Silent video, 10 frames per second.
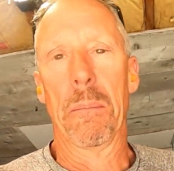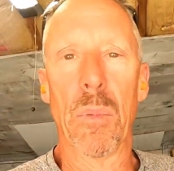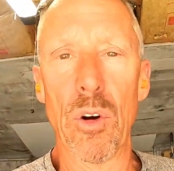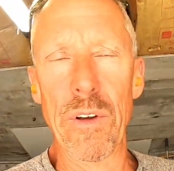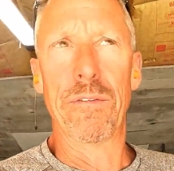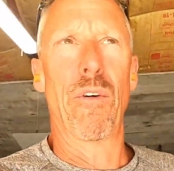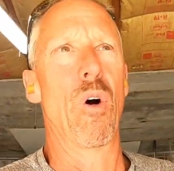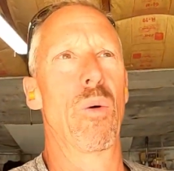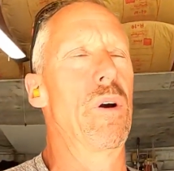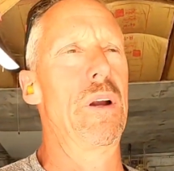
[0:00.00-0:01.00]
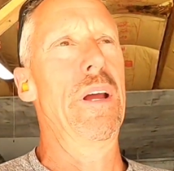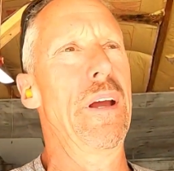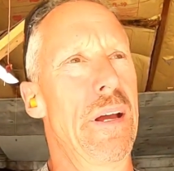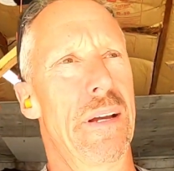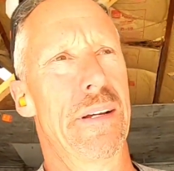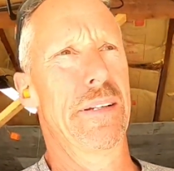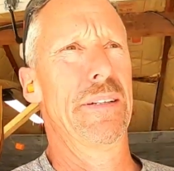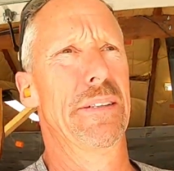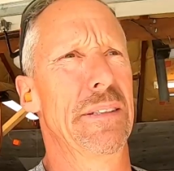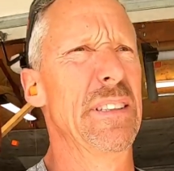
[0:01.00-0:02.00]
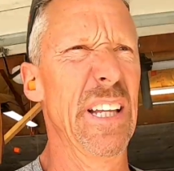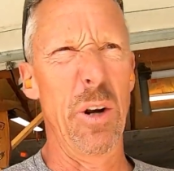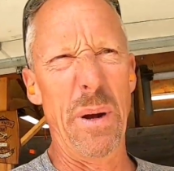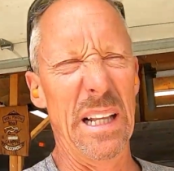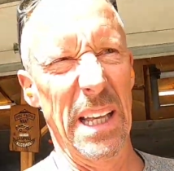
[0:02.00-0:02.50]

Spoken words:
moving forward, little by